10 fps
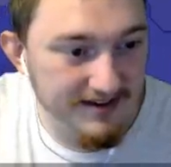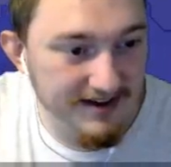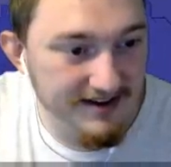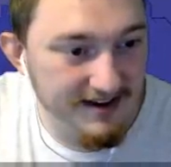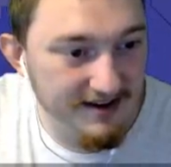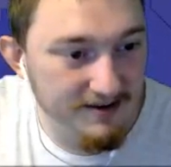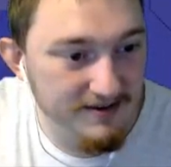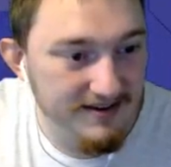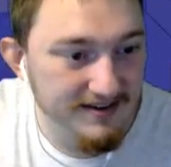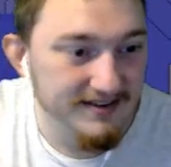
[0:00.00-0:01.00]
right now.
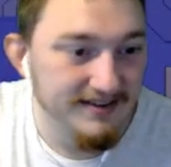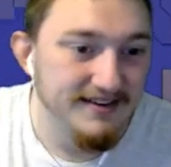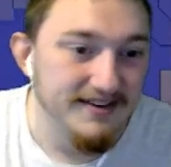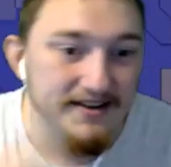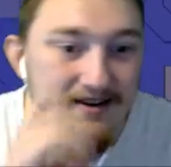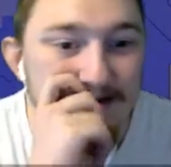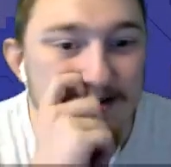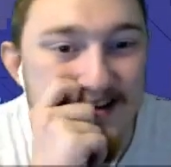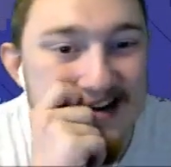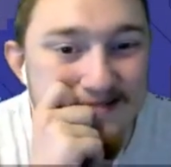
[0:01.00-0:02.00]

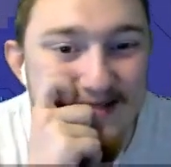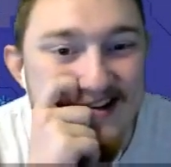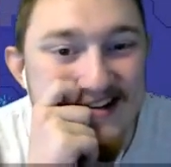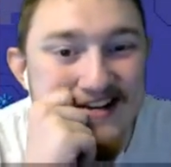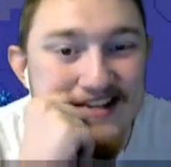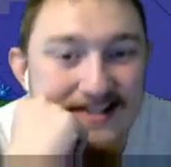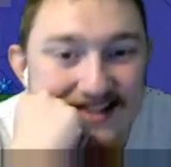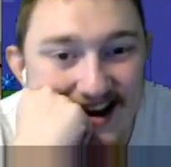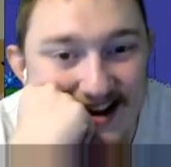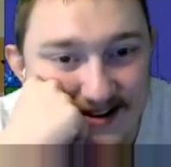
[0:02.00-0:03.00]
Just not expecting to need
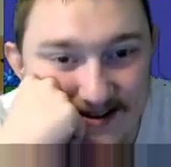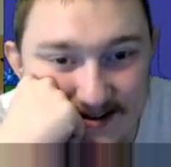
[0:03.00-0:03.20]
that.